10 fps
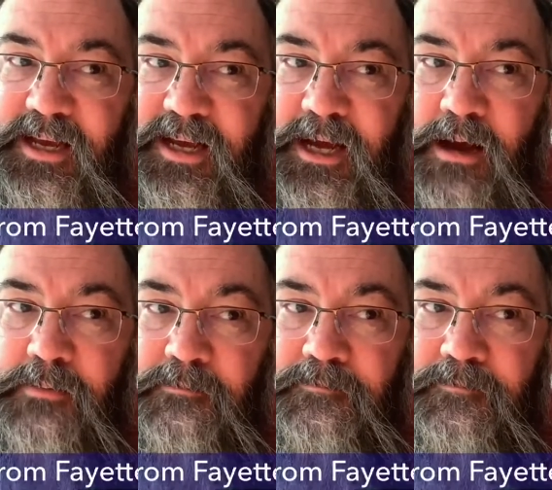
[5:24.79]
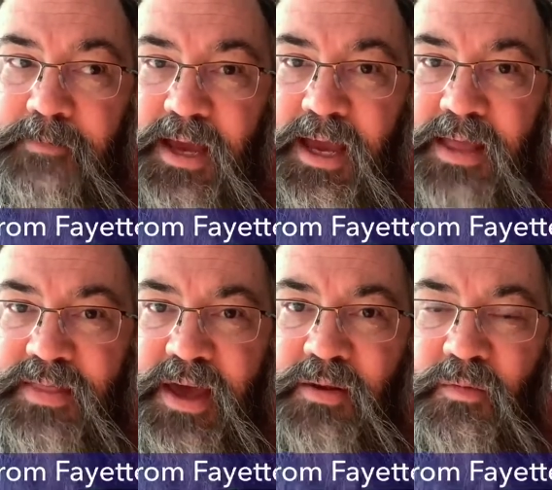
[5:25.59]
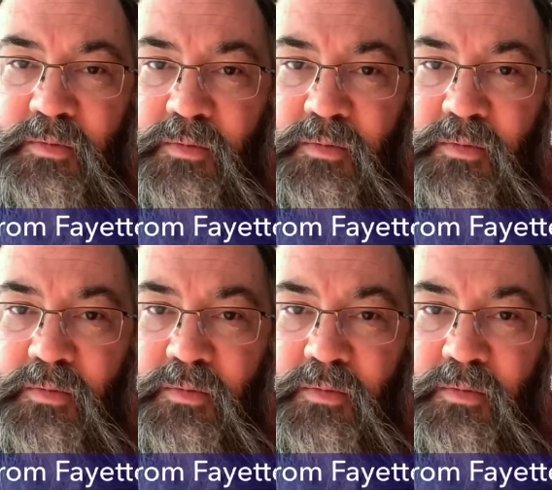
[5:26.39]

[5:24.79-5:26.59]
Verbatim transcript: Um, and then